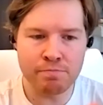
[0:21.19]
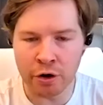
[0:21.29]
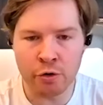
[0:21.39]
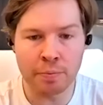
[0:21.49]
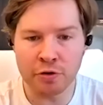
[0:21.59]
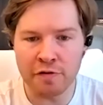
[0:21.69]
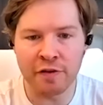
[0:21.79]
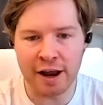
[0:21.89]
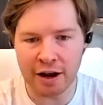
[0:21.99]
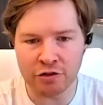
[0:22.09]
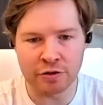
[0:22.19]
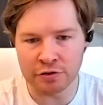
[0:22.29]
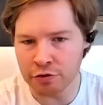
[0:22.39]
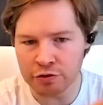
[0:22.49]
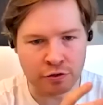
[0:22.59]
crypto financial
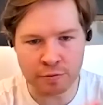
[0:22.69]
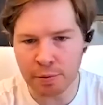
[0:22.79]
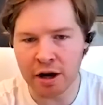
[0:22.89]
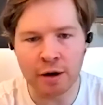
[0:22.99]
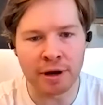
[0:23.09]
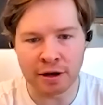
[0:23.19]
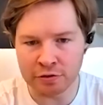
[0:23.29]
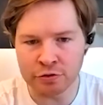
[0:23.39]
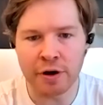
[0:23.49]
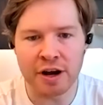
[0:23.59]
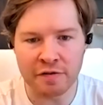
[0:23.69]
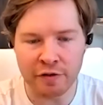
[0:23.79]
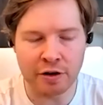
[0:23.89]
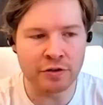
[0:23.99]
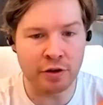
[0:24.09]
institutions, market makers, trading
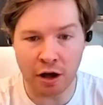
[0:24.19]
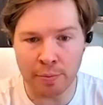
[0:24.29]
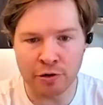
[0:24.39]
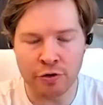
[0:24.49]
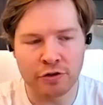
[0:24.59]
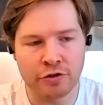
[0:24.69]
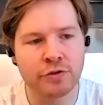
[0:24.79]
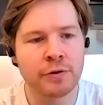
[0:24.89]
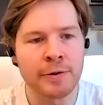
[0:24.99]
funds, arbitrages.